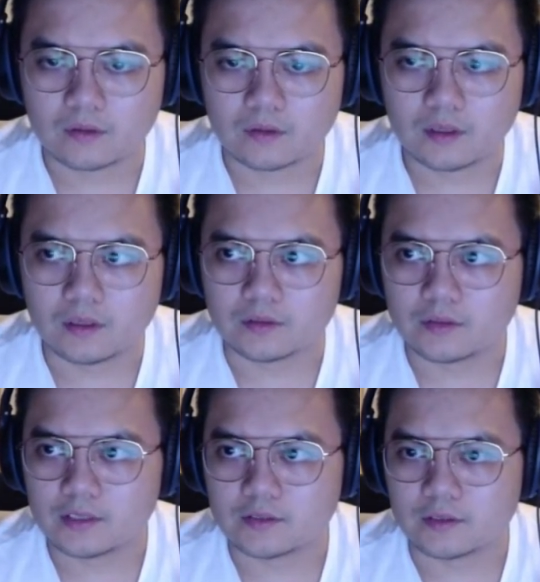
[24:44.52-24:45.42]
Okay, let's
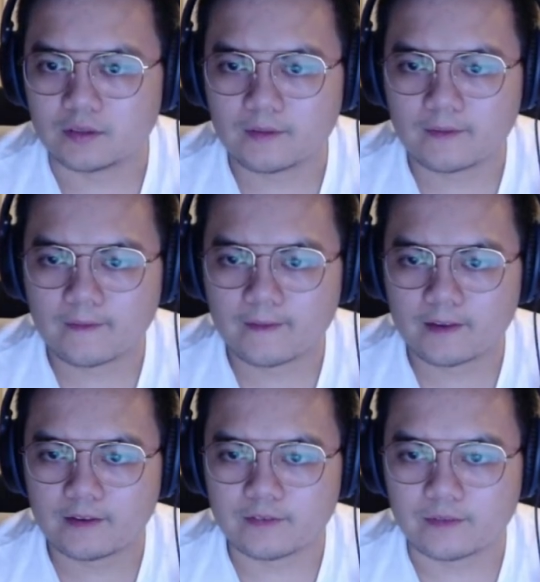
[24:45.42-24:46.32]
test it.
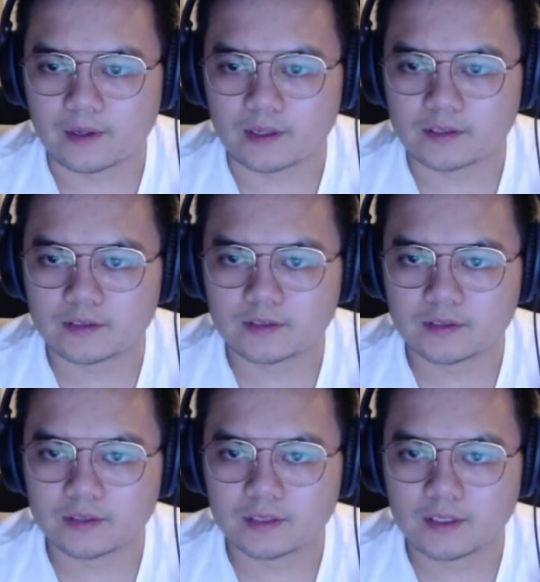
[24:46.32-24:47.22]
See if it works.